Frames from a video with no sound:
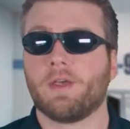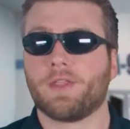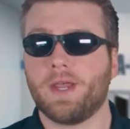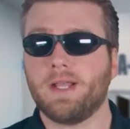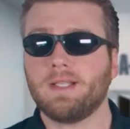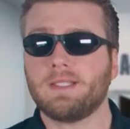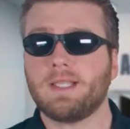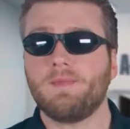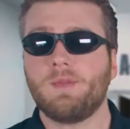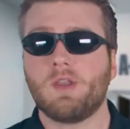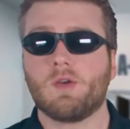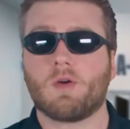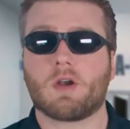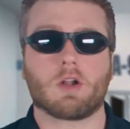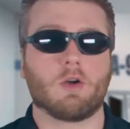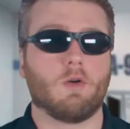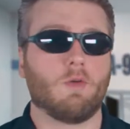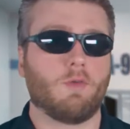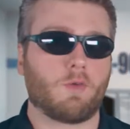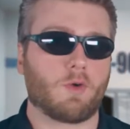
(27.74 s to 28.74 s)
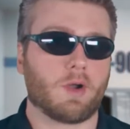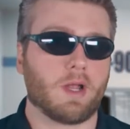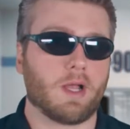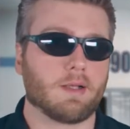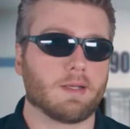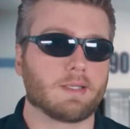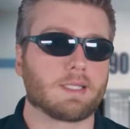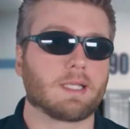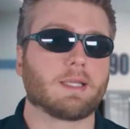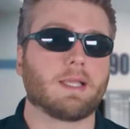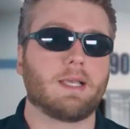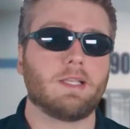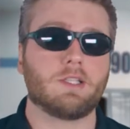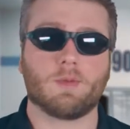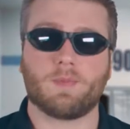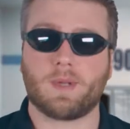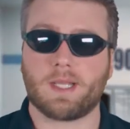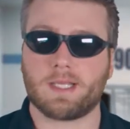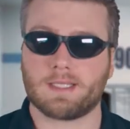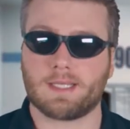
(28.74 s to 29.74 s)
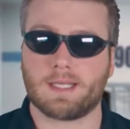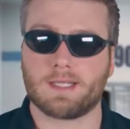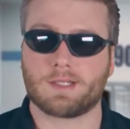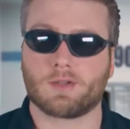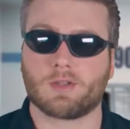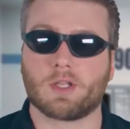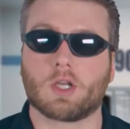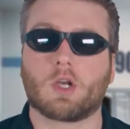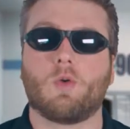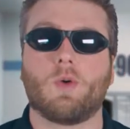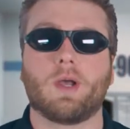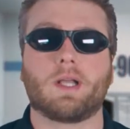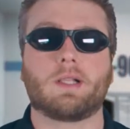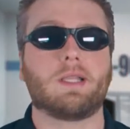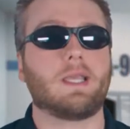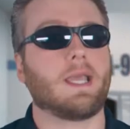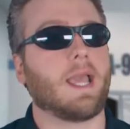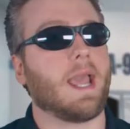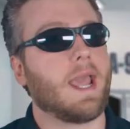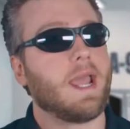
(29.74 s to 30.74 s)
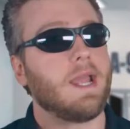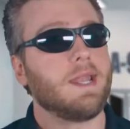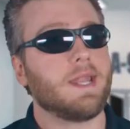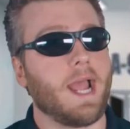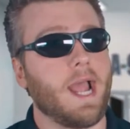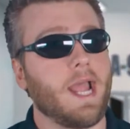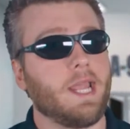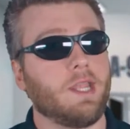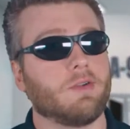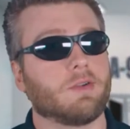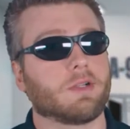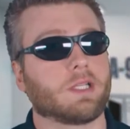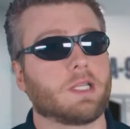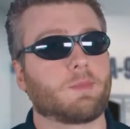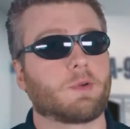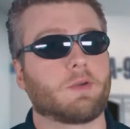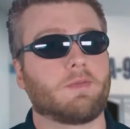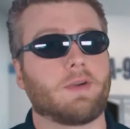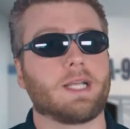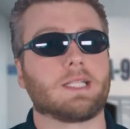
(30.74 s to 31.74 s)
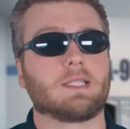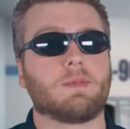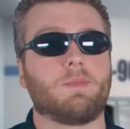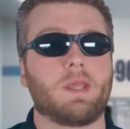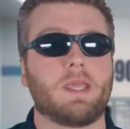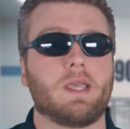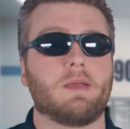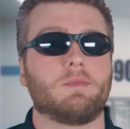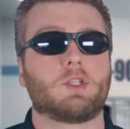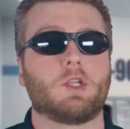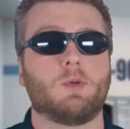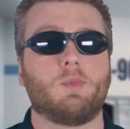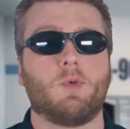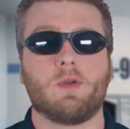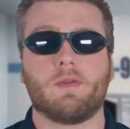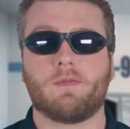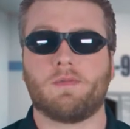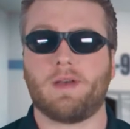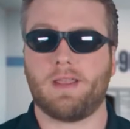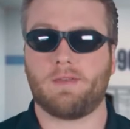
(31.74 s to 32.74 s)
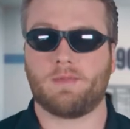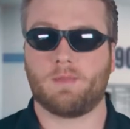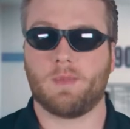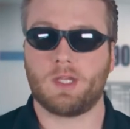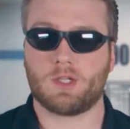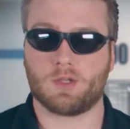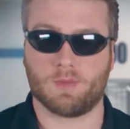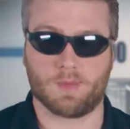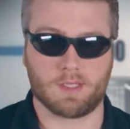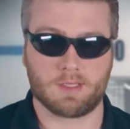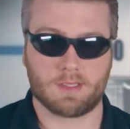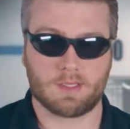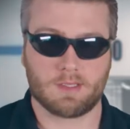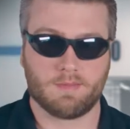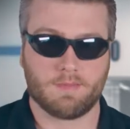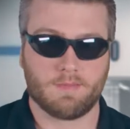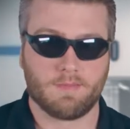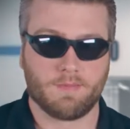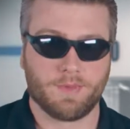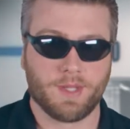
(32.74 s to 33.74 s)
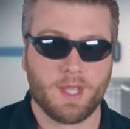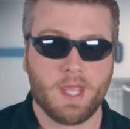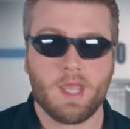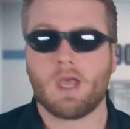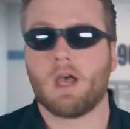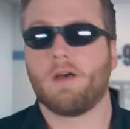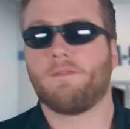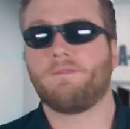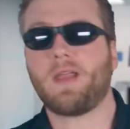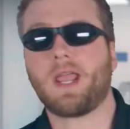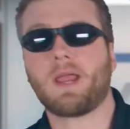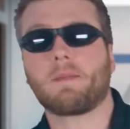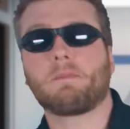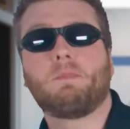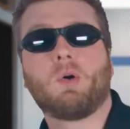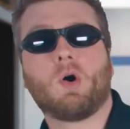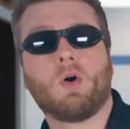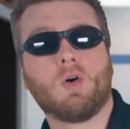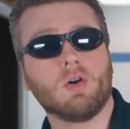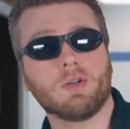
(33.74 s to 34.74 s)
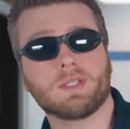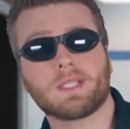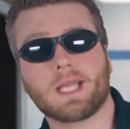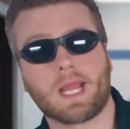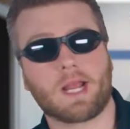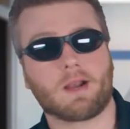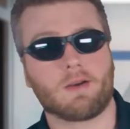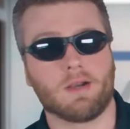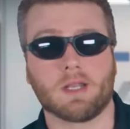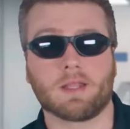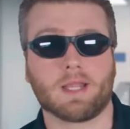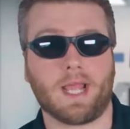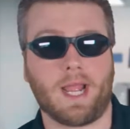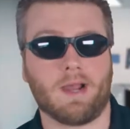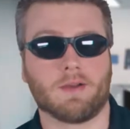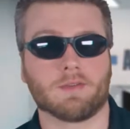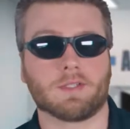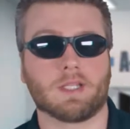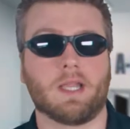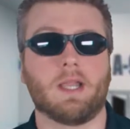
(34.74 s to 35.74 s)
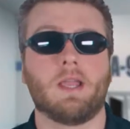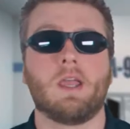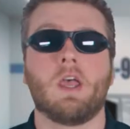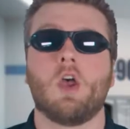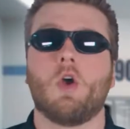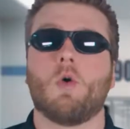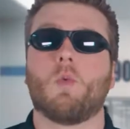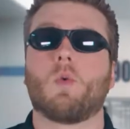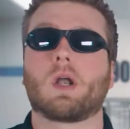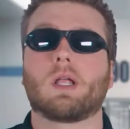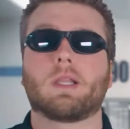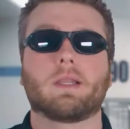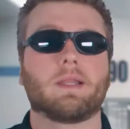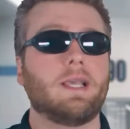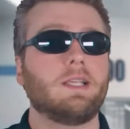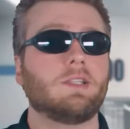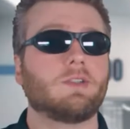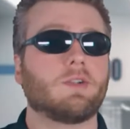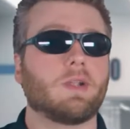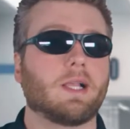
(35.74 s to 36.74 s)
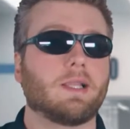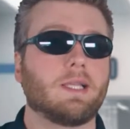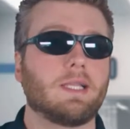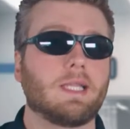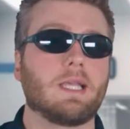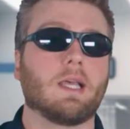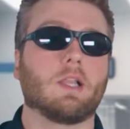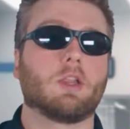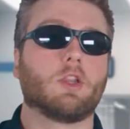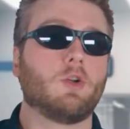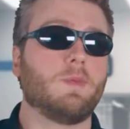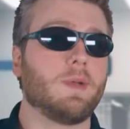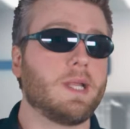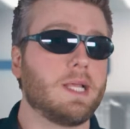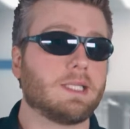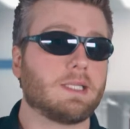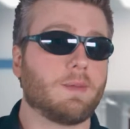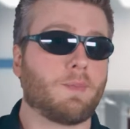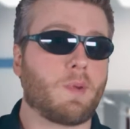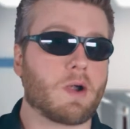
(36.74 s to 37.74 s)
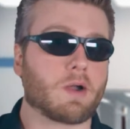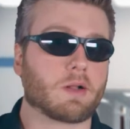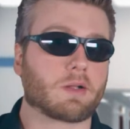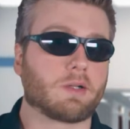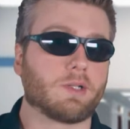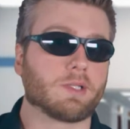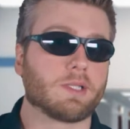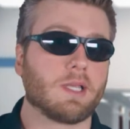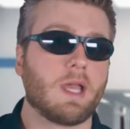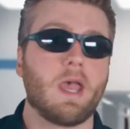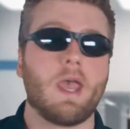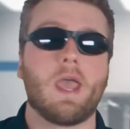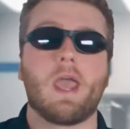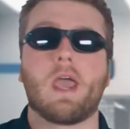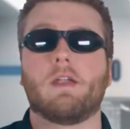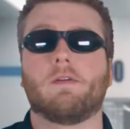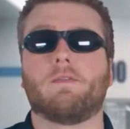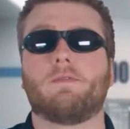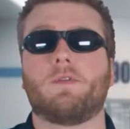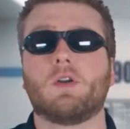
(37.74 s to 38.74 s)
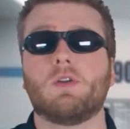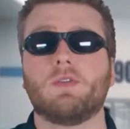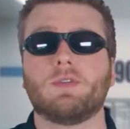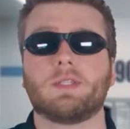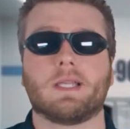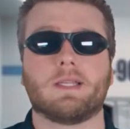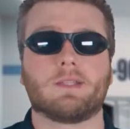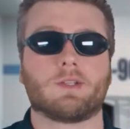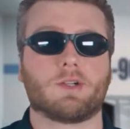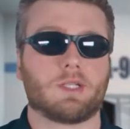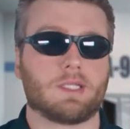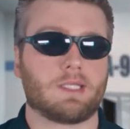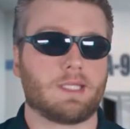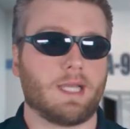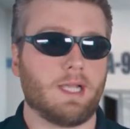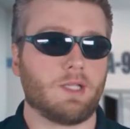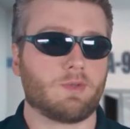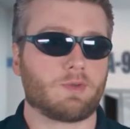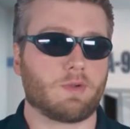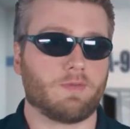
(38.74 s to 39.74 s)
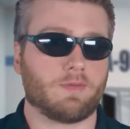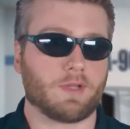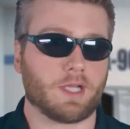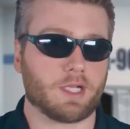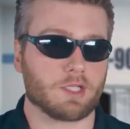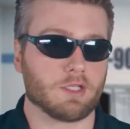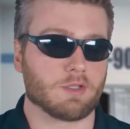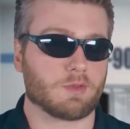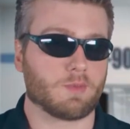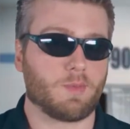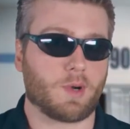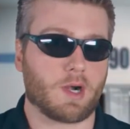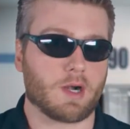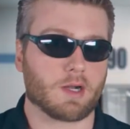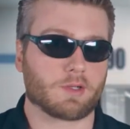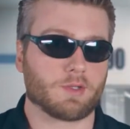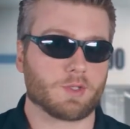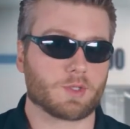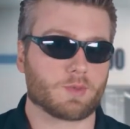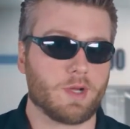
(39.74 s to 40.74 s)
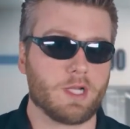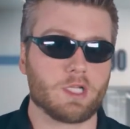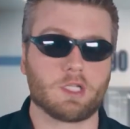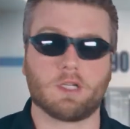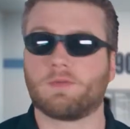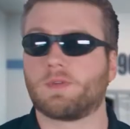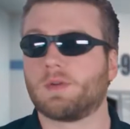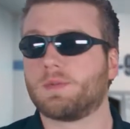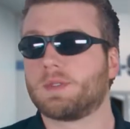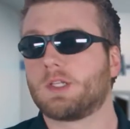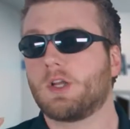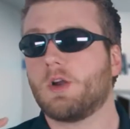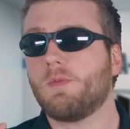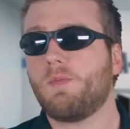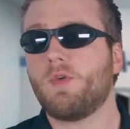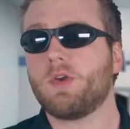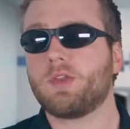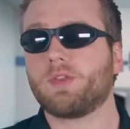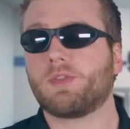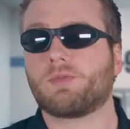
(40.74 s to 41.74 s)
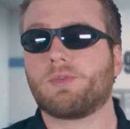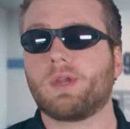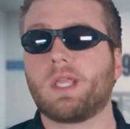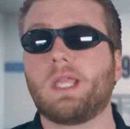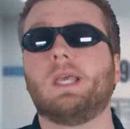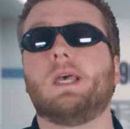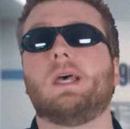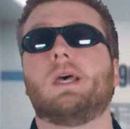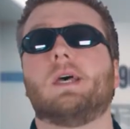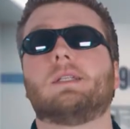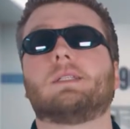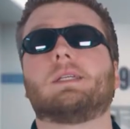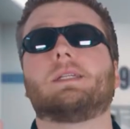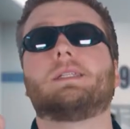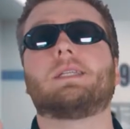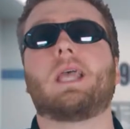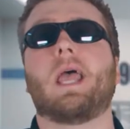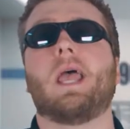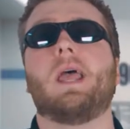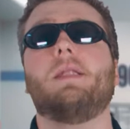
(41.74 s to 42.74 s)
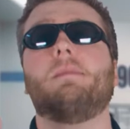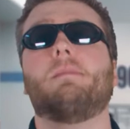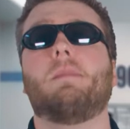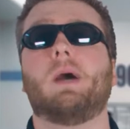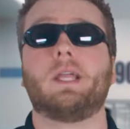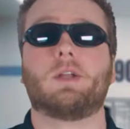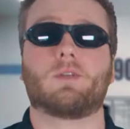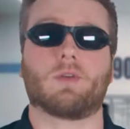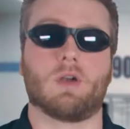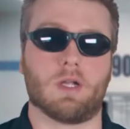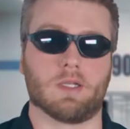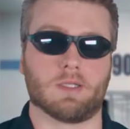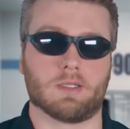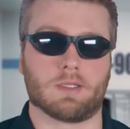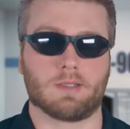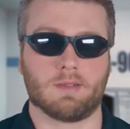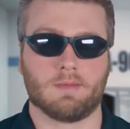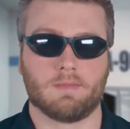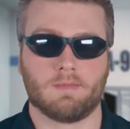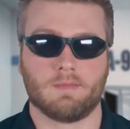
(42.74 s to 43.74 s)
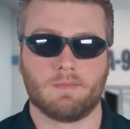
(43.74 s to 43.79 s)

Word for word: The SMUART 04L is a laser-based sensor that quickly and accurately provides PM2.5 measurements. A fan pulls air into the housing, where a laser LED illuminates the particles, and a photo sensor detects reflections from particles ranging from 0.3 to 10 microns.